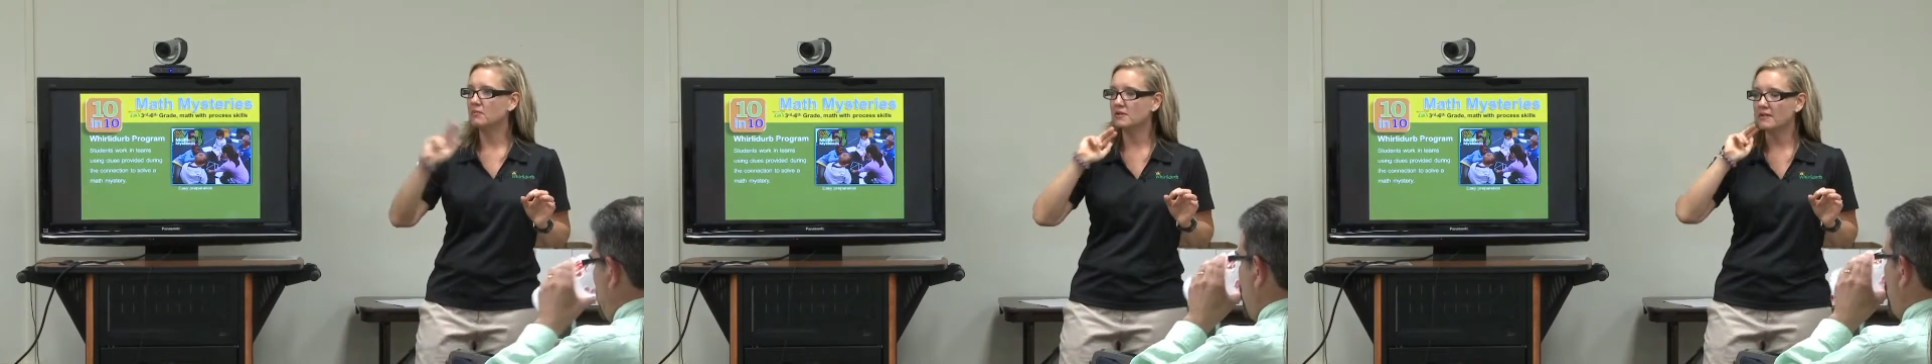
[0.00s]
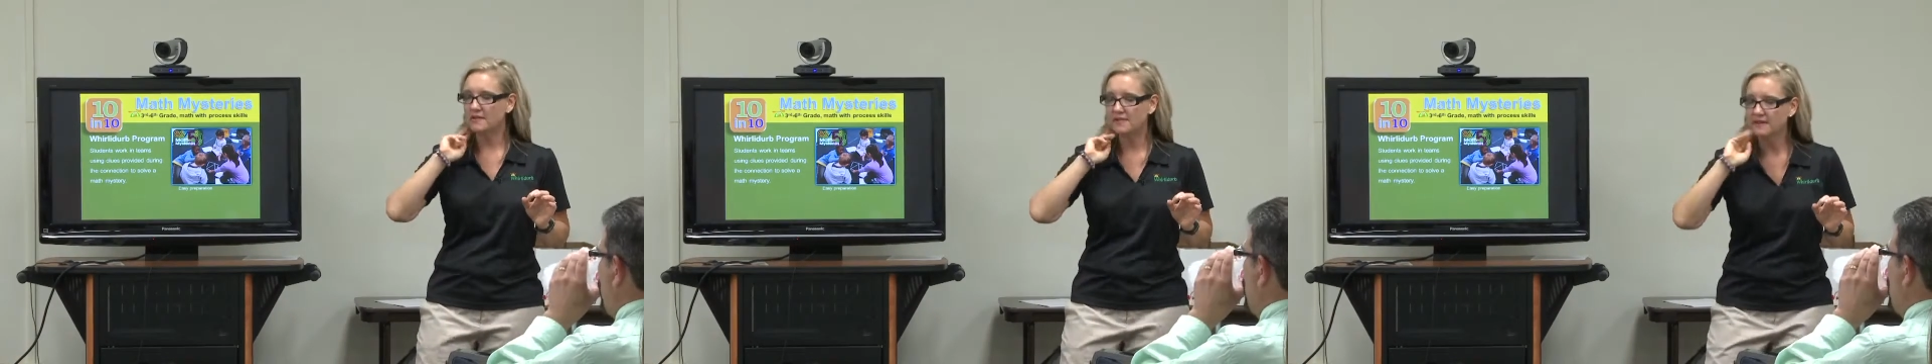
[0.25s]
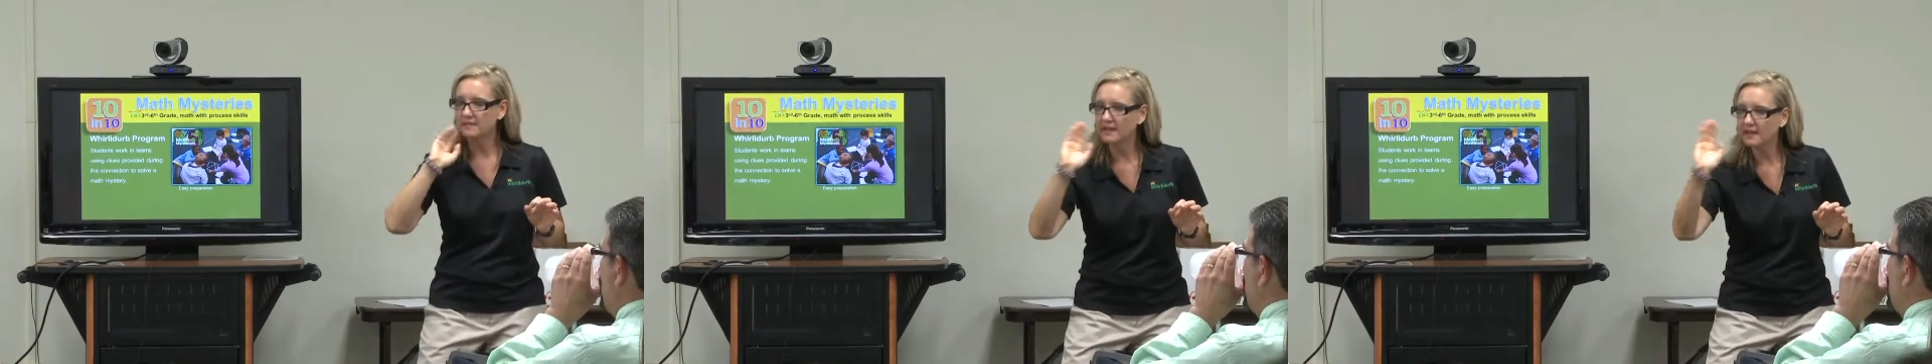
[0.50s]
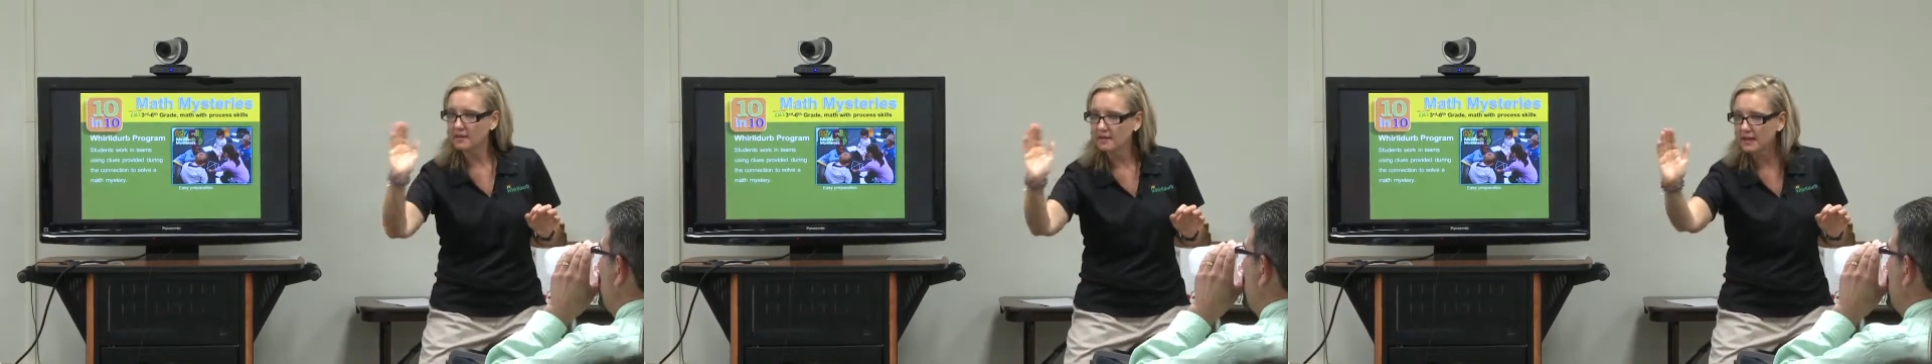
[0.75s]
where they think
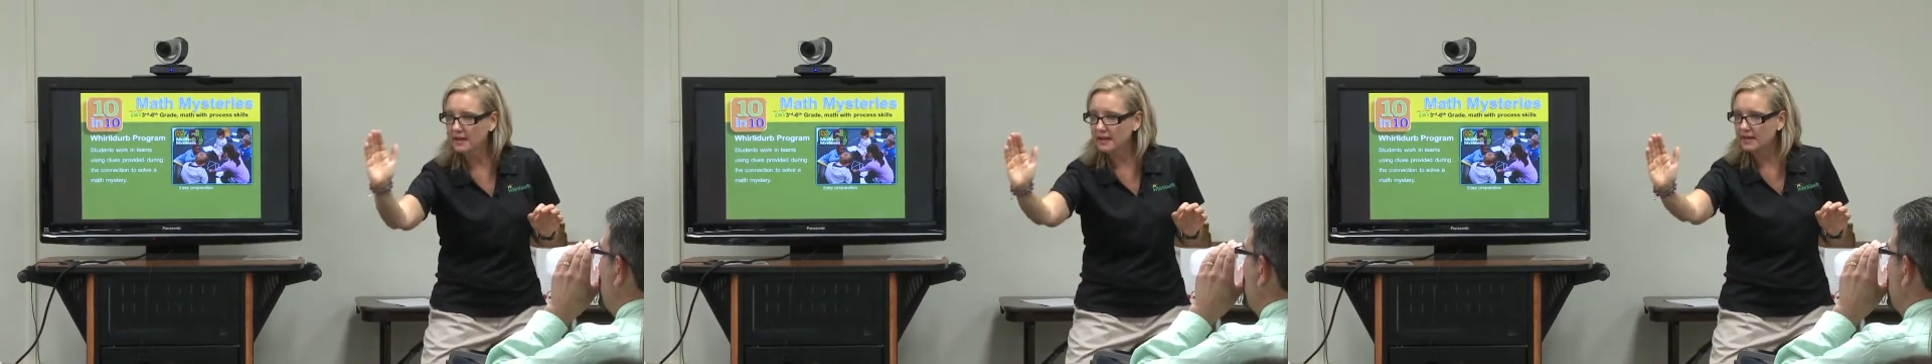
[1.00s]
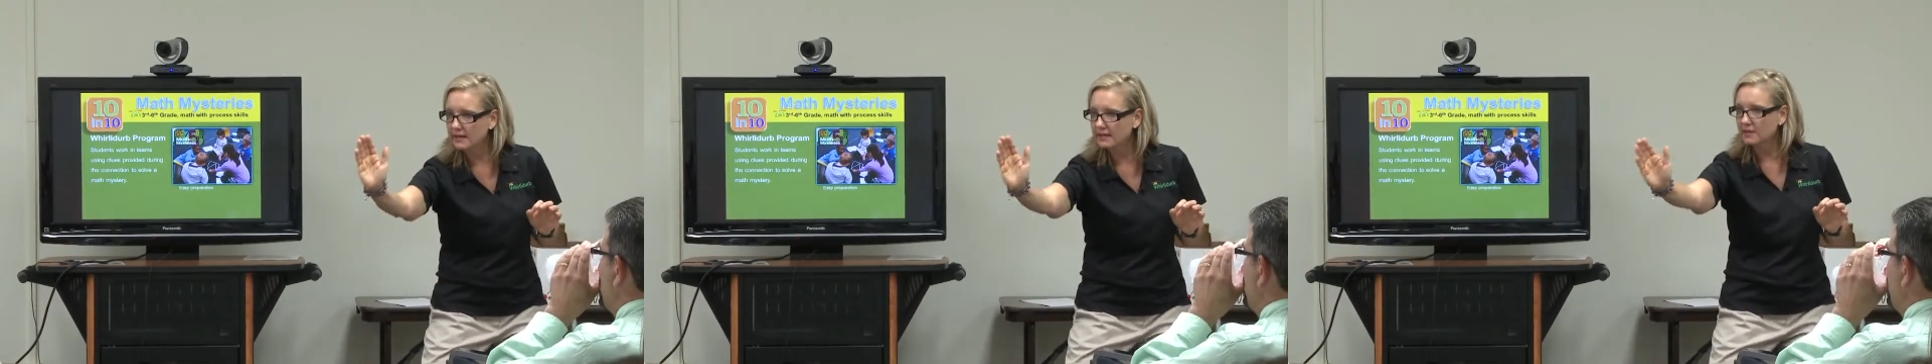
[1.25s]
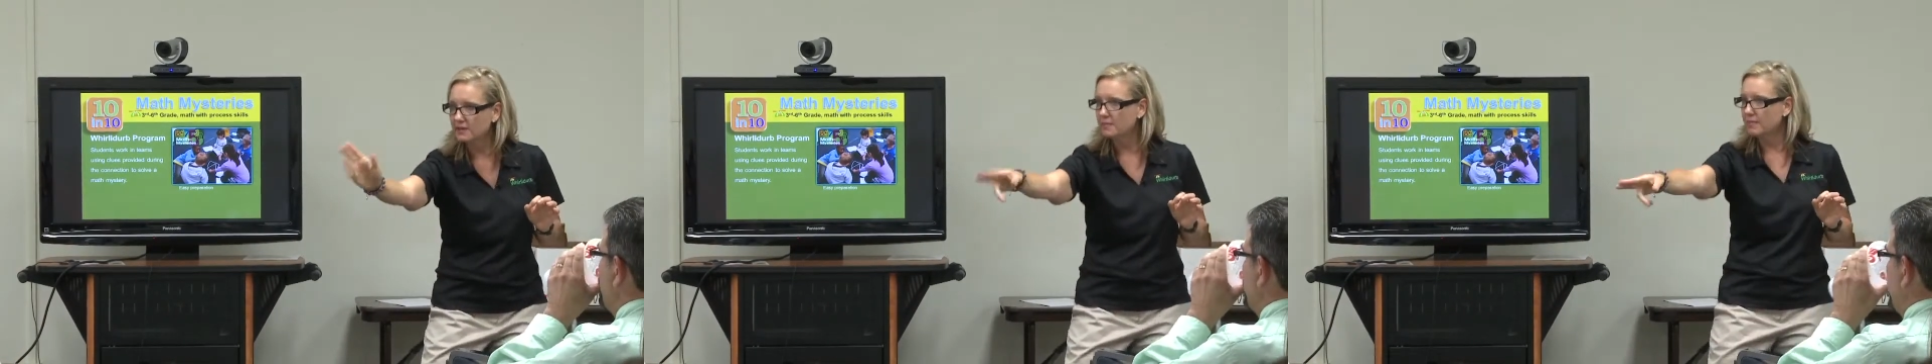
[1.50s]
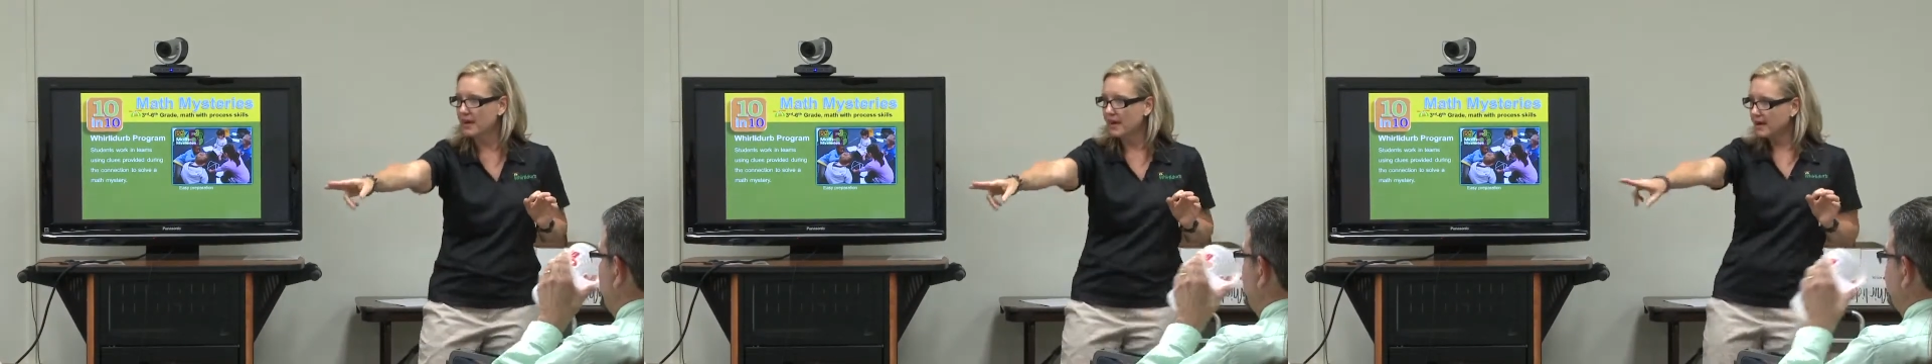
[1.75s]
they are headed on
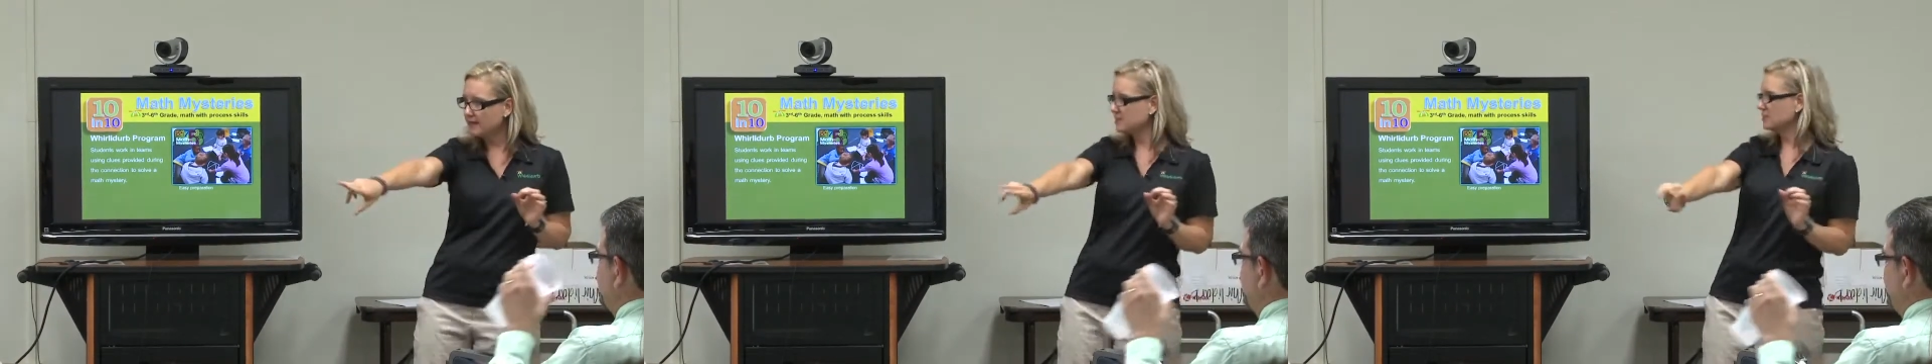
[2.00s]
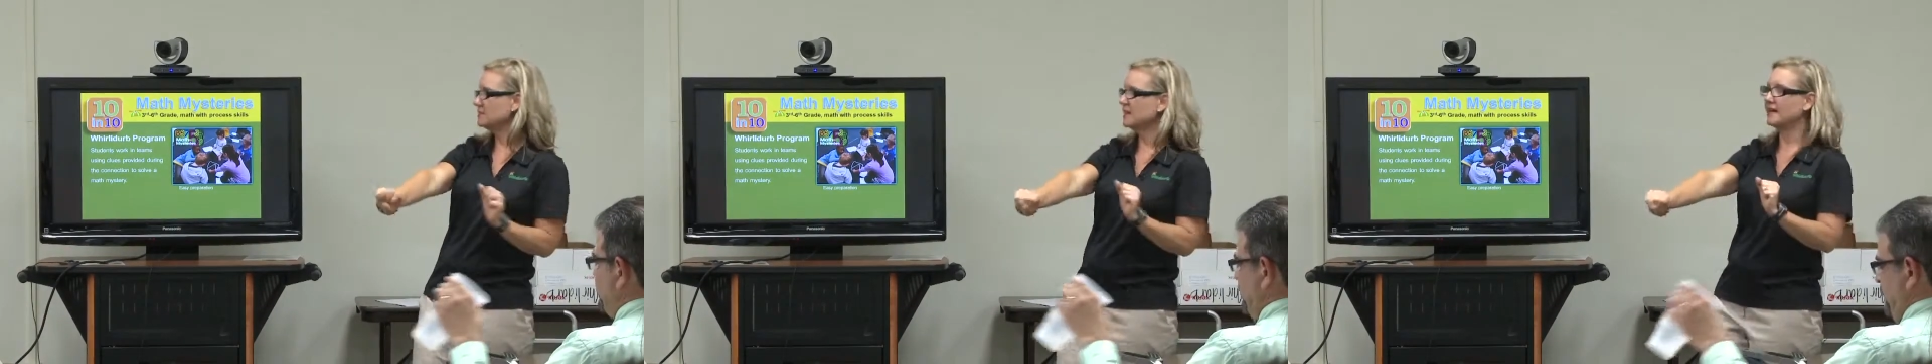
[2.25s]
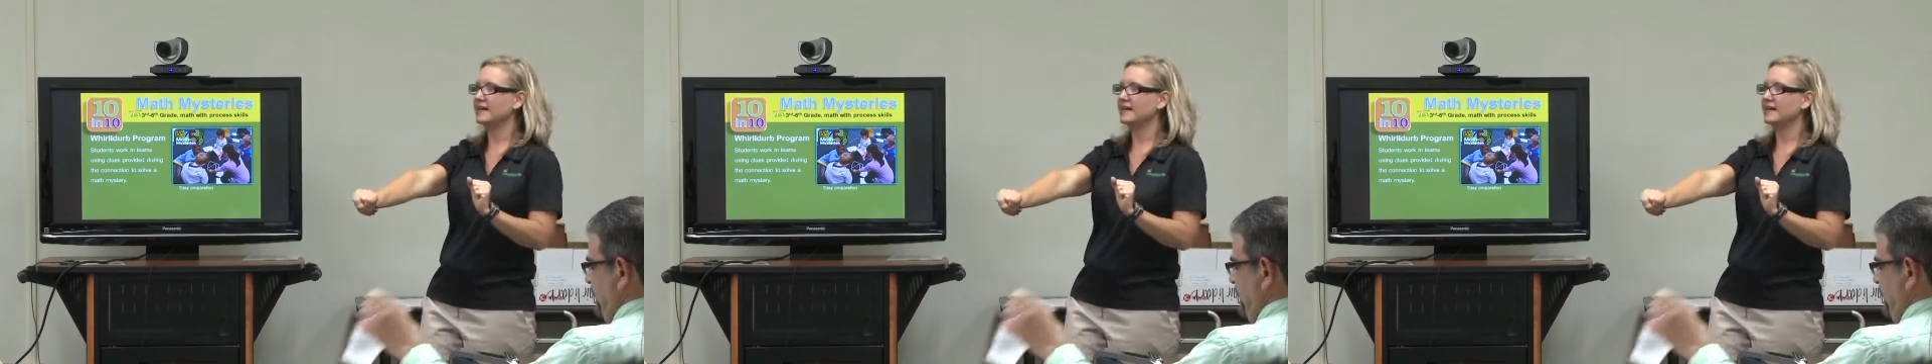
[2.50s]
the path to the